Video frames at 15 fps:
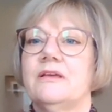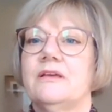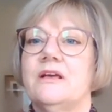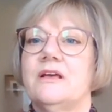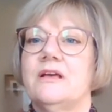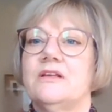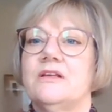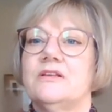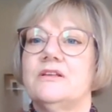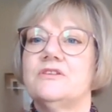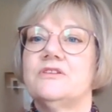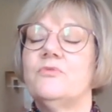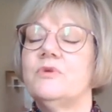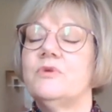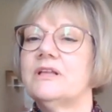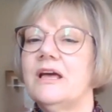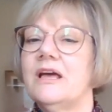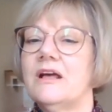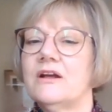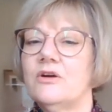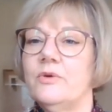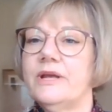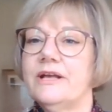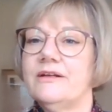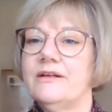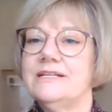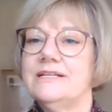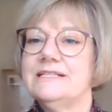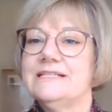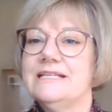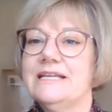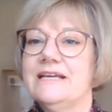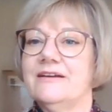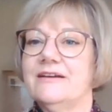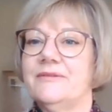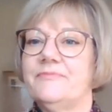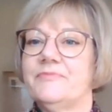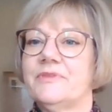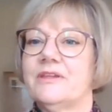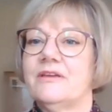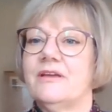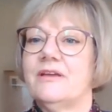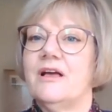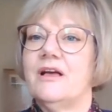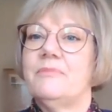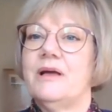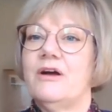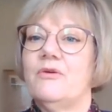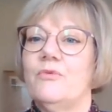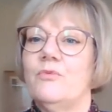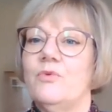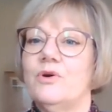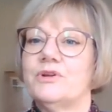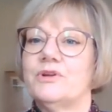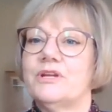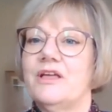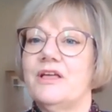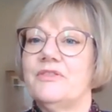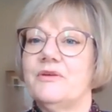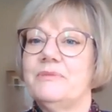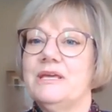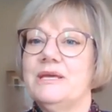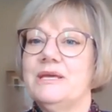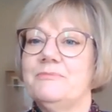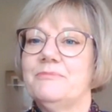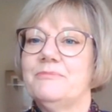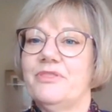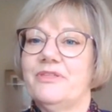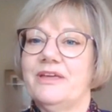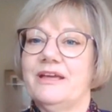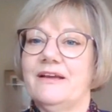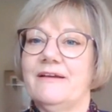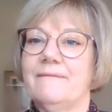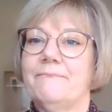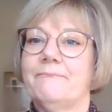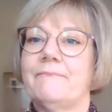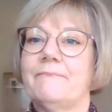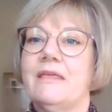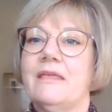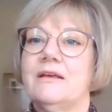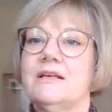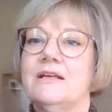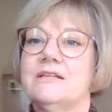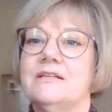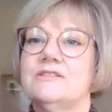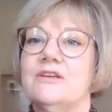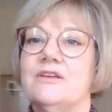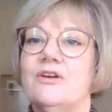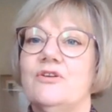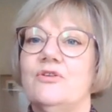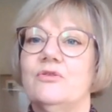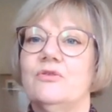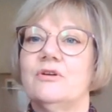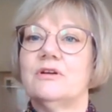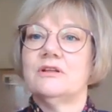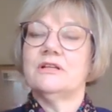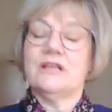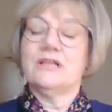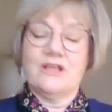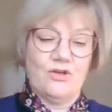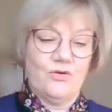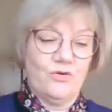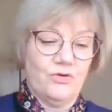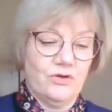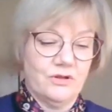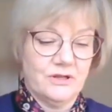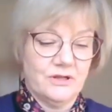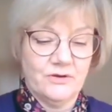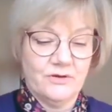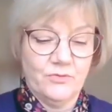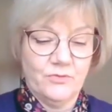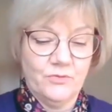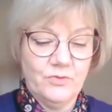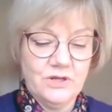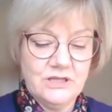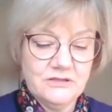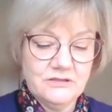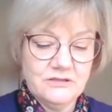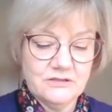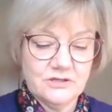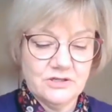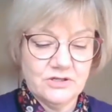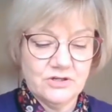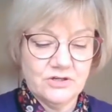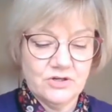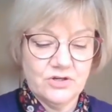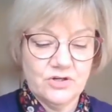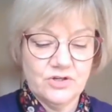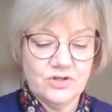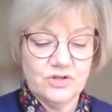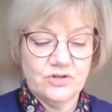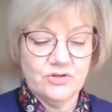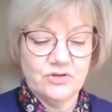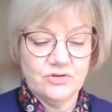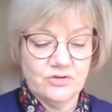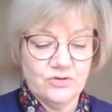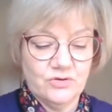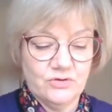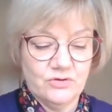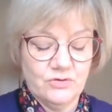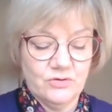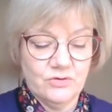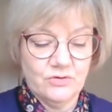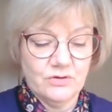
So we'll get a quick idea about what other people think. So will you